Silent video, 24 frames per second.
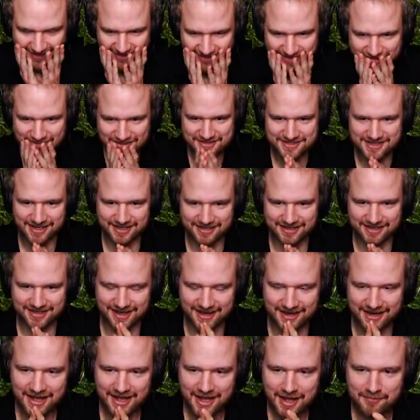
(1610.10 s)
under attack
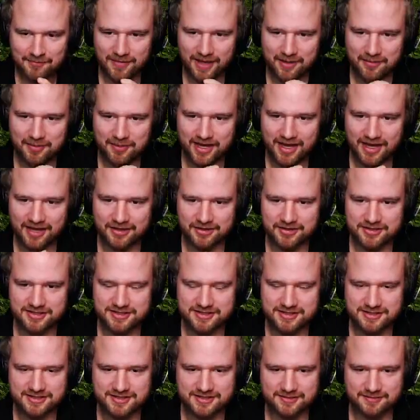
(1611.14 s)
again. Maybe I could,
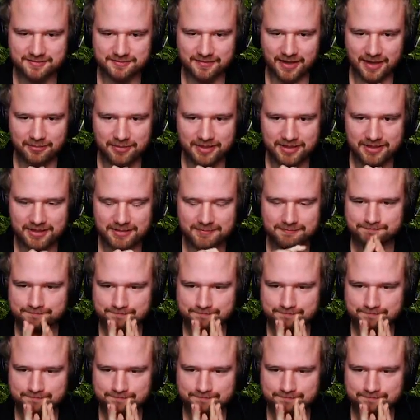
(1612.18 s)
maybe